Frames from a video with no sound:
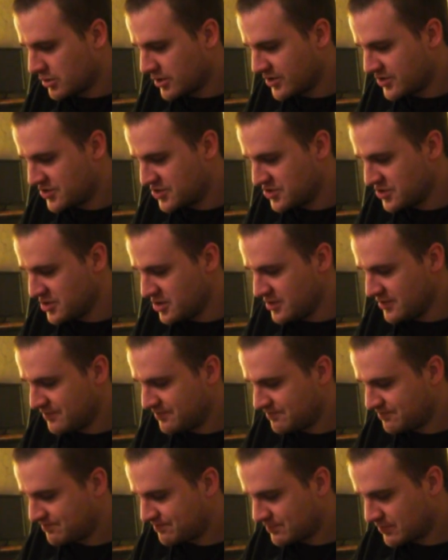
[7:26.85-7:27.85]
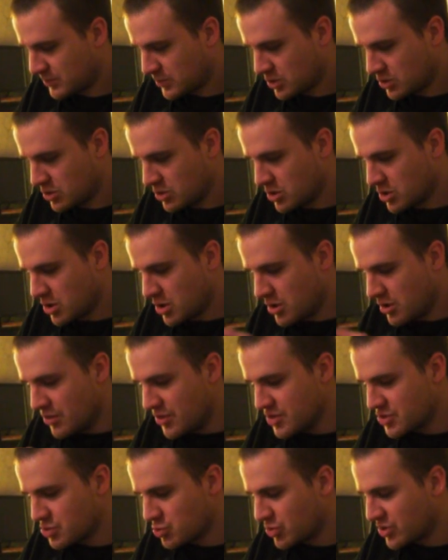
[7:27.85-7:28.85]
Let's see.
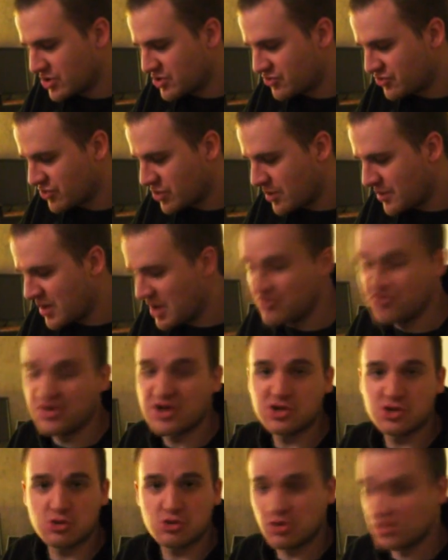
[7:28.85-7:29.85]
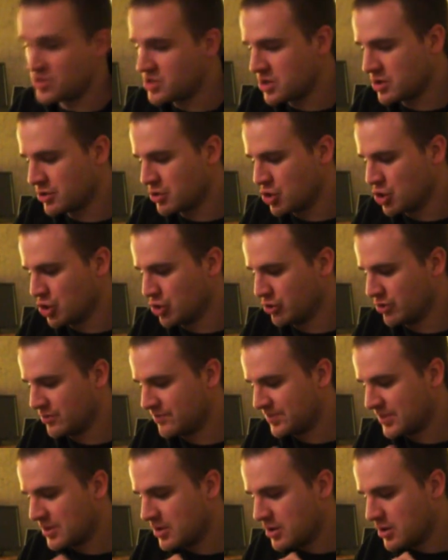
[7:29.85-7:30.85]
This one is from Adventure to the Unknown.
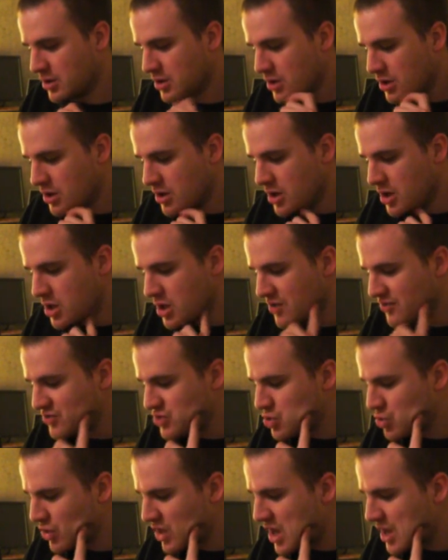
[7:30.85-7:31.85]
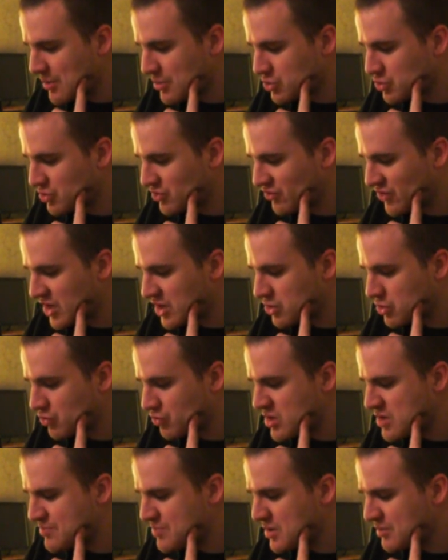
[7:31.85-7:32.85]
If you were able to invite
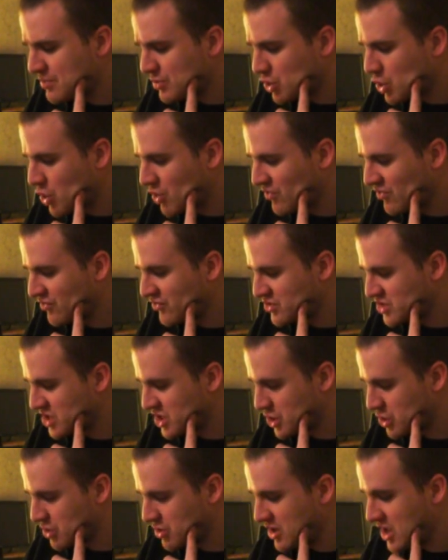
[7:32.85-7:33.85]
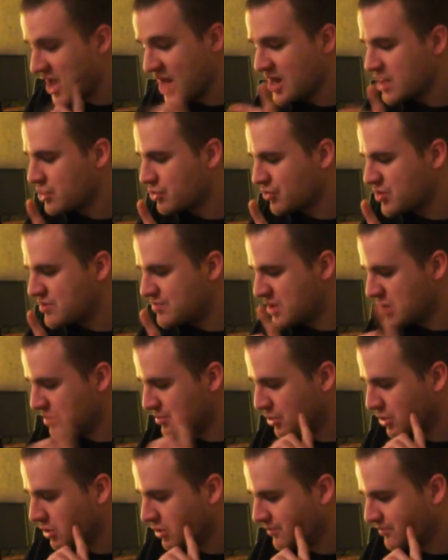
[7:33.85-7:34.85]
three people over for dinner, any three
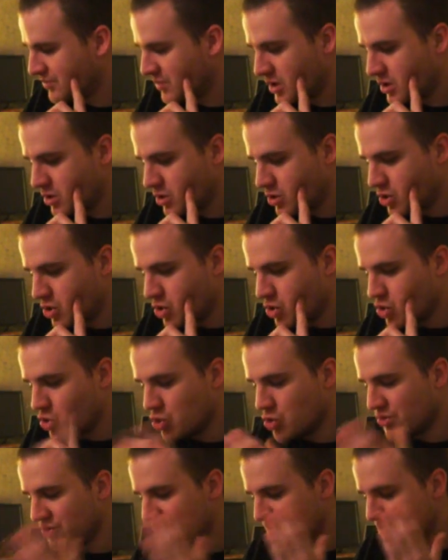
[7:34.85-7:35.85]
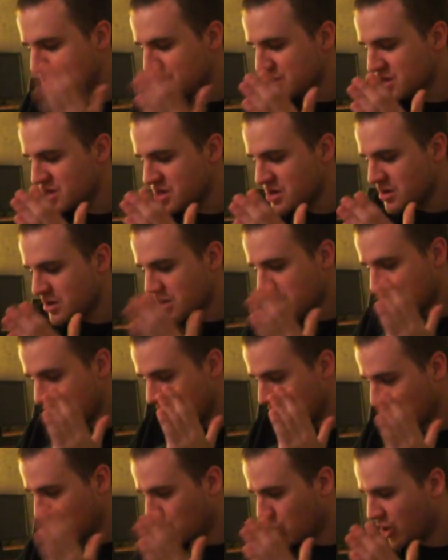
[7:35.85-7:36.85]
people, who would they be
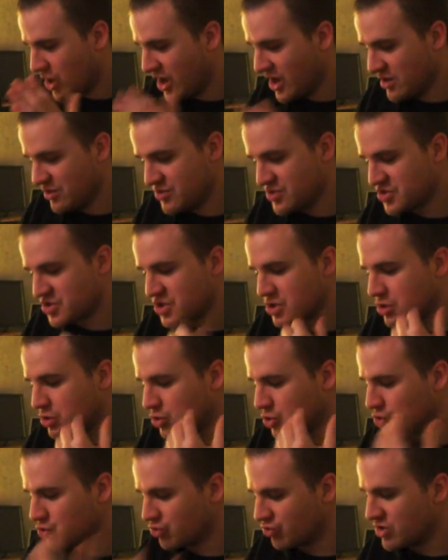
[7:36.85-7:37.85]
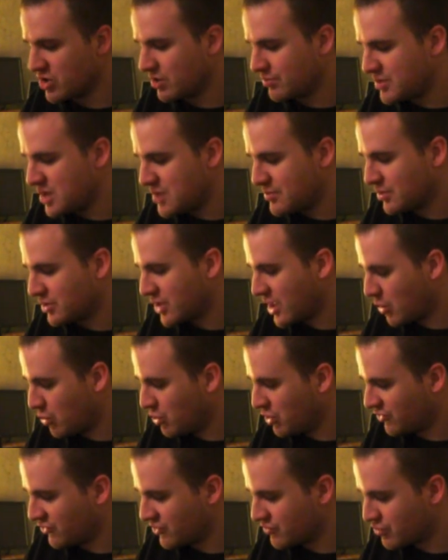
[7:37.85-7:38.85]
and why? This can include real people like
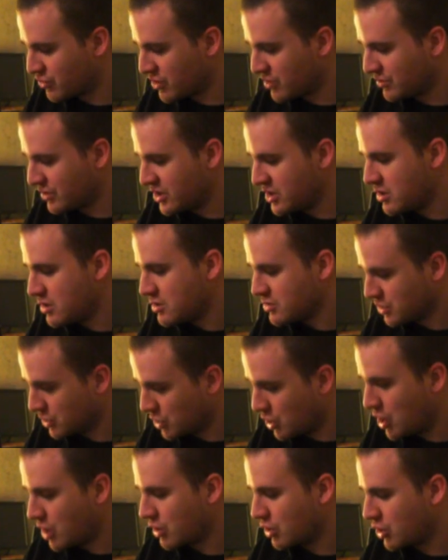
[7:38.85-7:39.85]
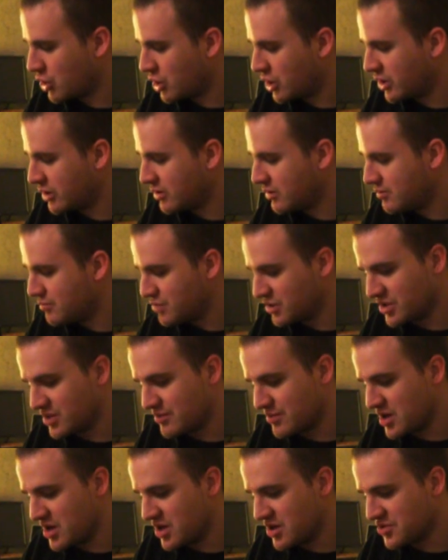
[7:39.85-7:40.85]
Wilford Brimley, Long Gone,
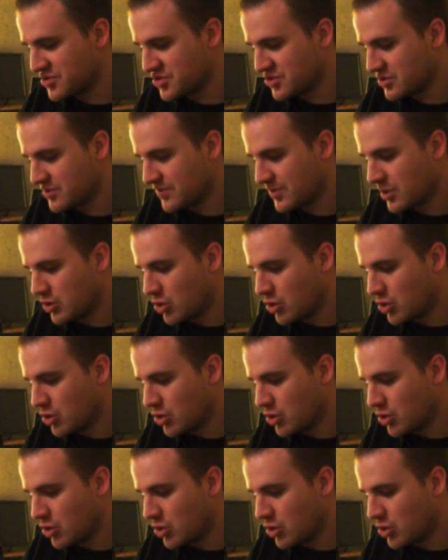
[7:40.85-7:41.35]
Billy Mays,